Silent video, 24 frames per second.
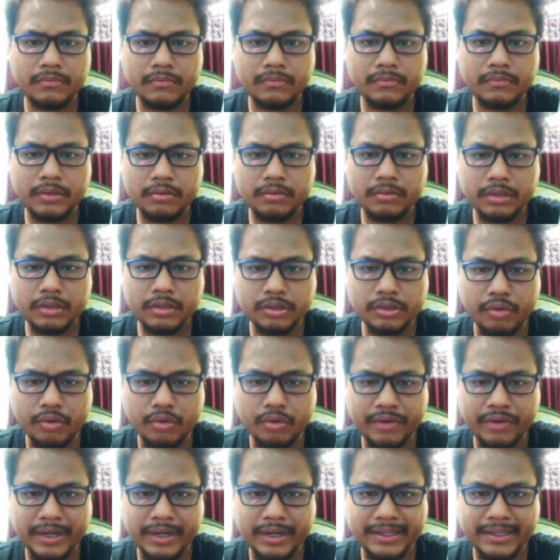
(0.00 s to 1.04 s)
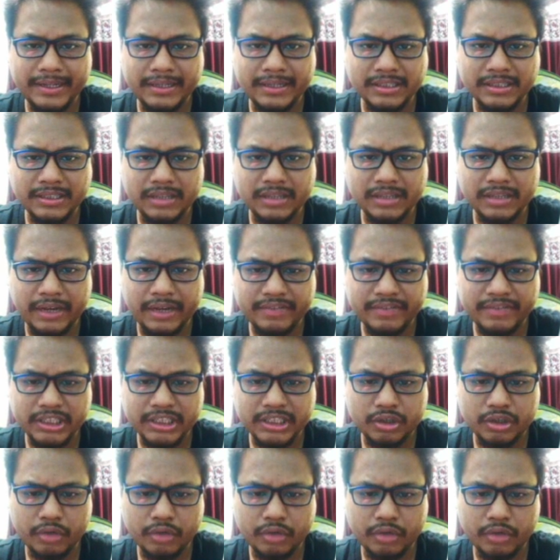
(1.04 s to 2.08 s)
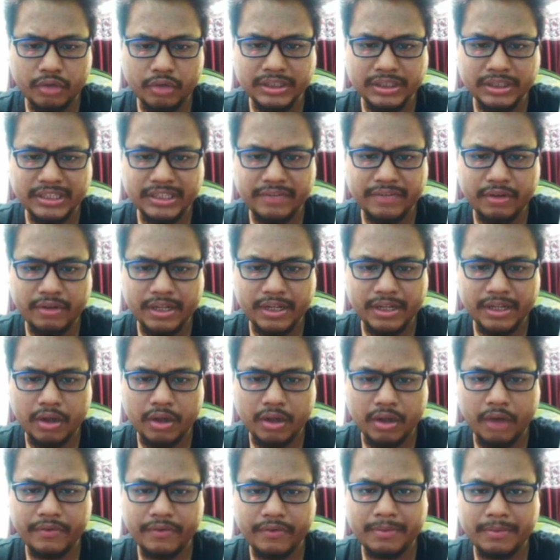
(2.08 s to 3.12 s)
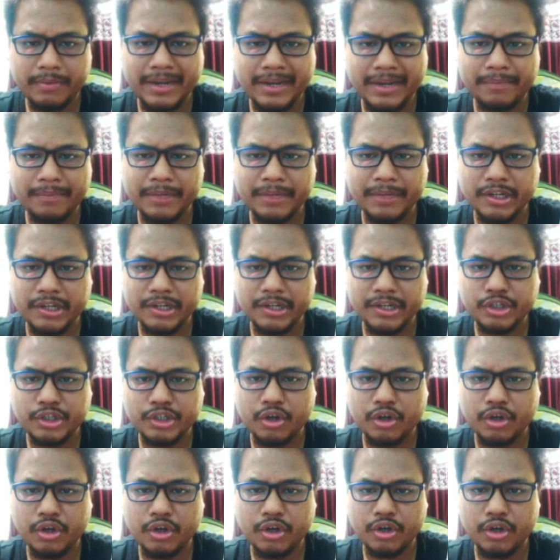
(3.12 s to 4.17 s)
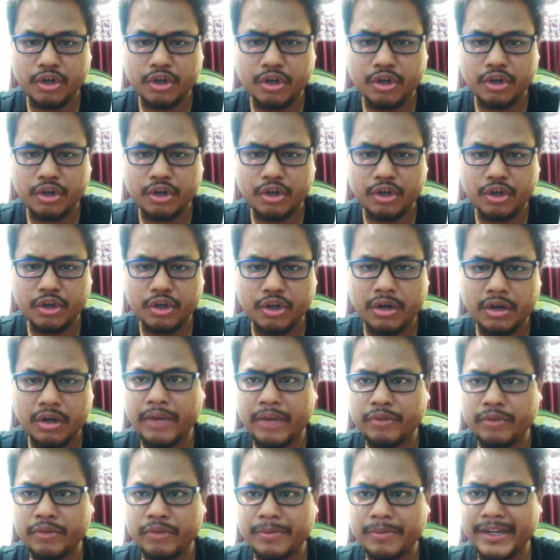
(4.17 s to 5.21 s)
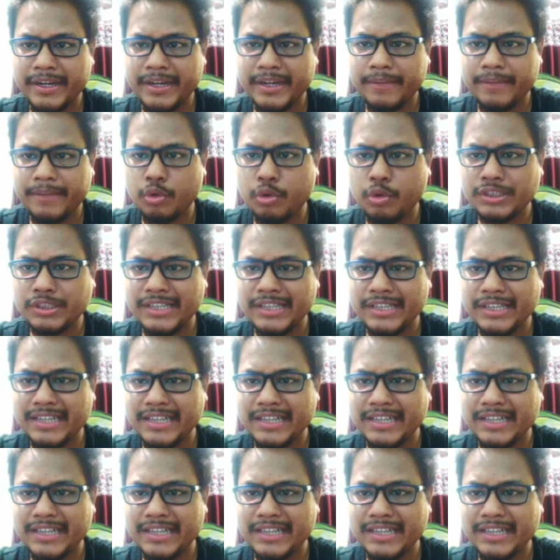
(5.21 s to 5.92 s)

Okay, so far I think I have just got one sale for that offer, but I'm pretty sure that I would be getting more sales